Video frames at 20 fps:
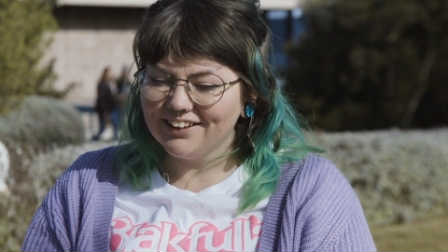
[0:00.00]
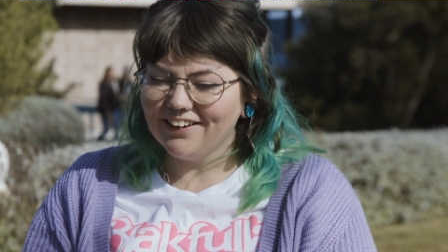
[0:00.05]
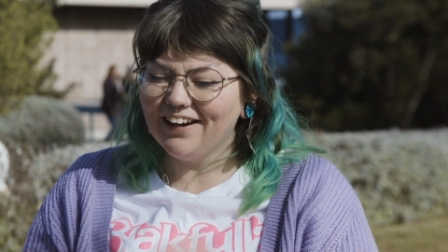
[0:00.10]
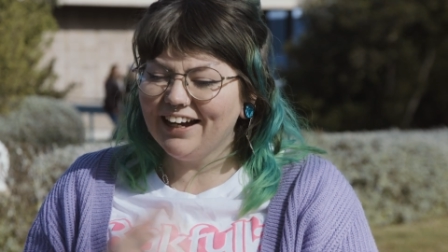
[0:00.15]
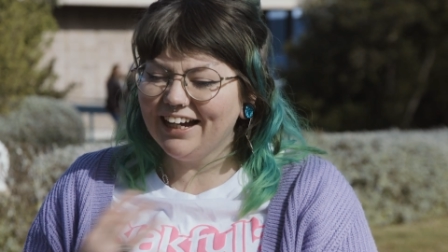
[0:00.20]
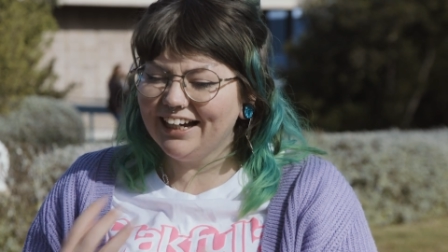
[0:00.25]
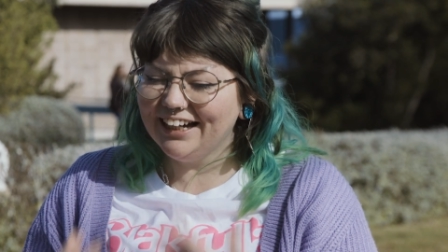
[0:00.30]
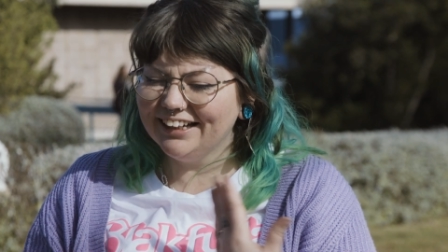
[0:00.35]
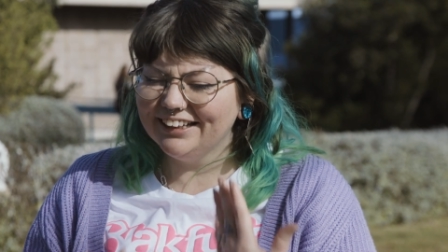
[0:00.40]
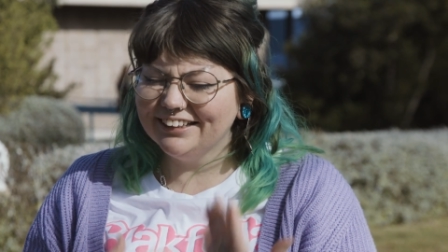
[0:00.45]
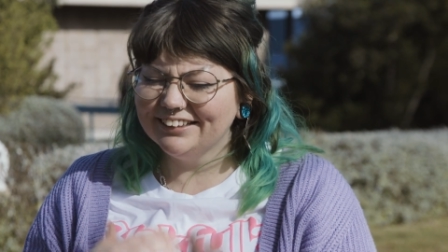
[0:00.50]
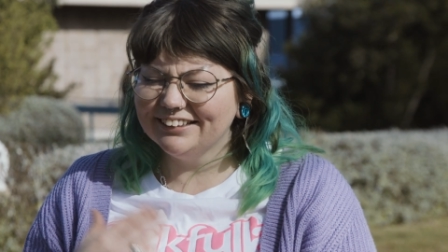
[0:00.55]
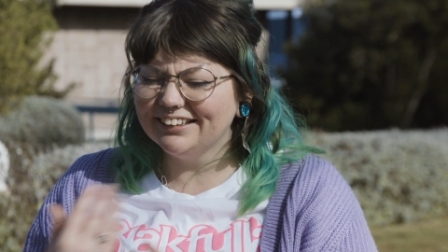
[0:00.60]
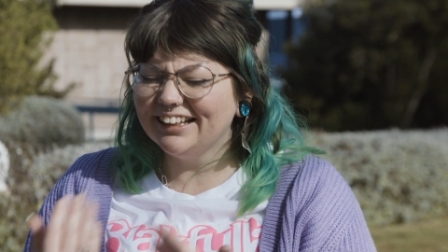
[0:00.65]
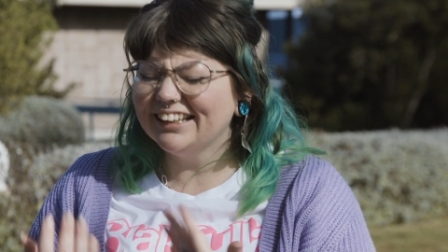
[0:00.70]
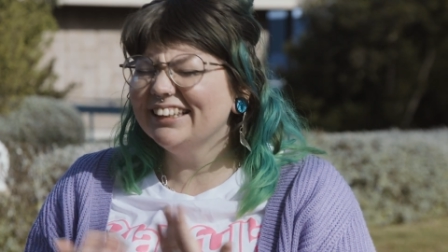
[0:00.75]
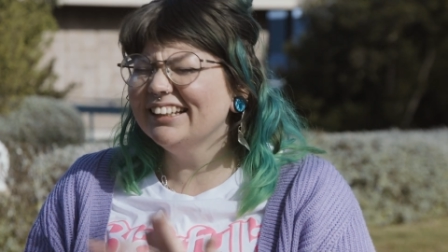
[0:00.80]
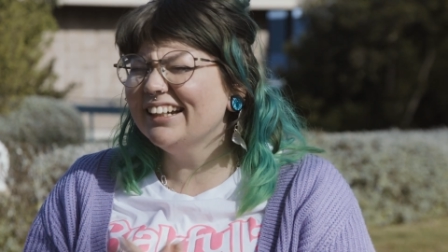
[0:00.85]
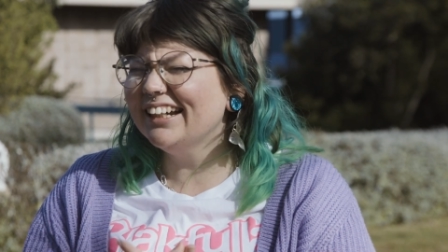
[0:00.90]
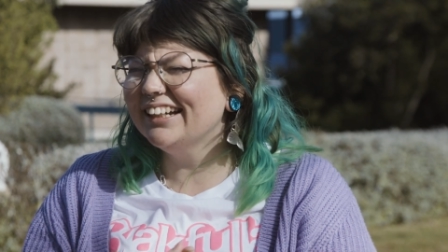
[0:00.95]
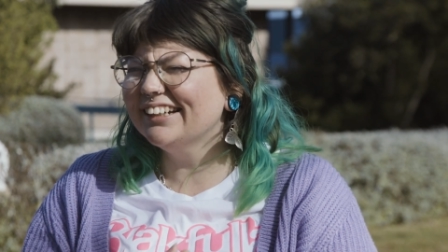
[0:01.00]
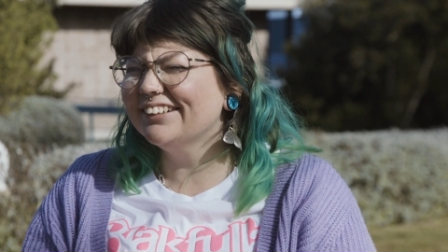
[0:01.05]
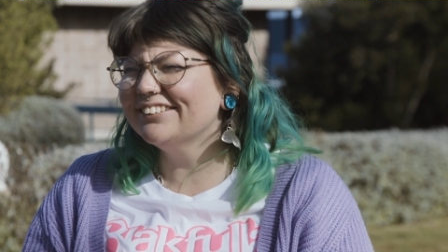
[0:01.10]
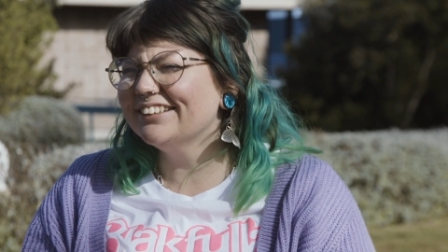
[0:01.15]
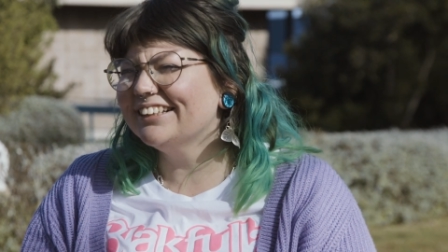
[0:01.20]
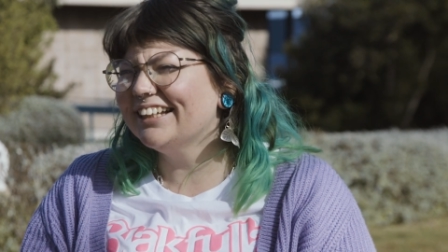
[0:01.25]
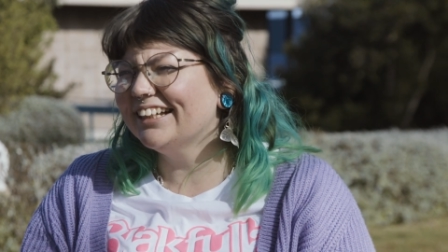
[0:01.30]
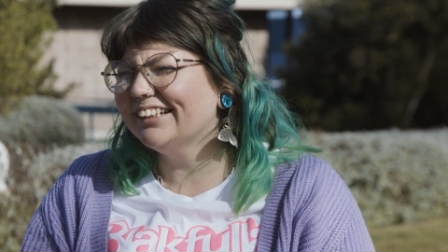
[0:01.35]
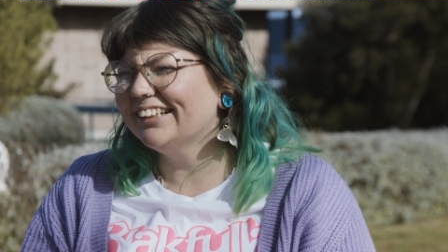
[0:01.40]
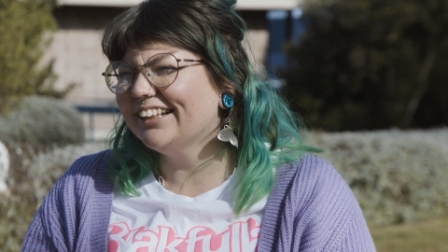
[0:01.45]
I think I got
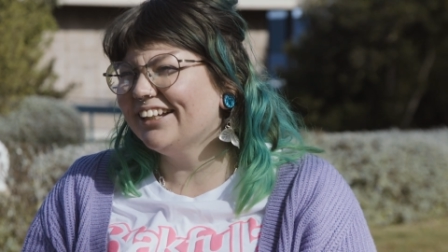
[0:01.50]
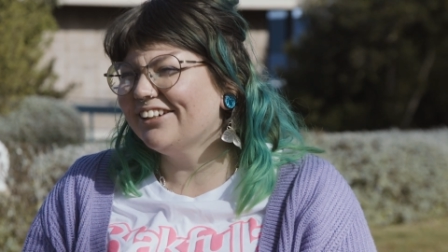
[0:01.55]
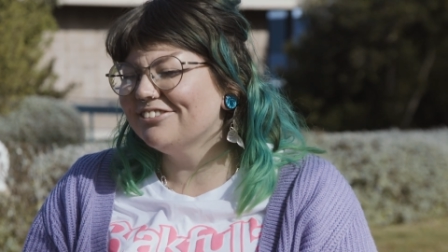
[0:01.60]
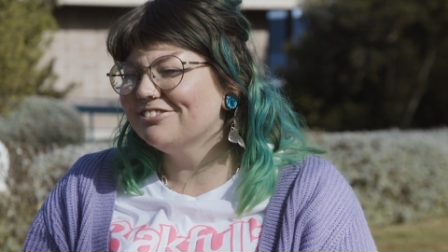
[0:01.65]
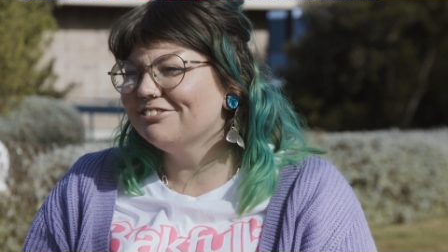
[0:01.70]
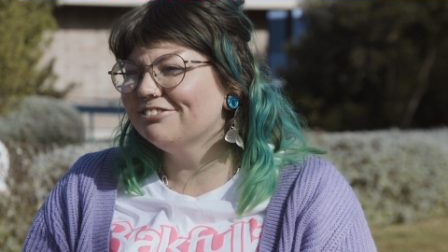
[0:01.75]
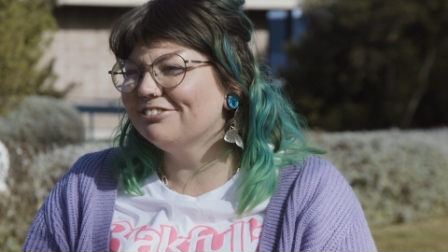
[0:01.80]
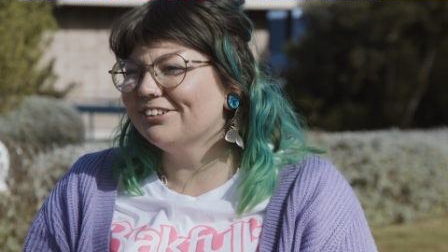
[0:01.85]
that love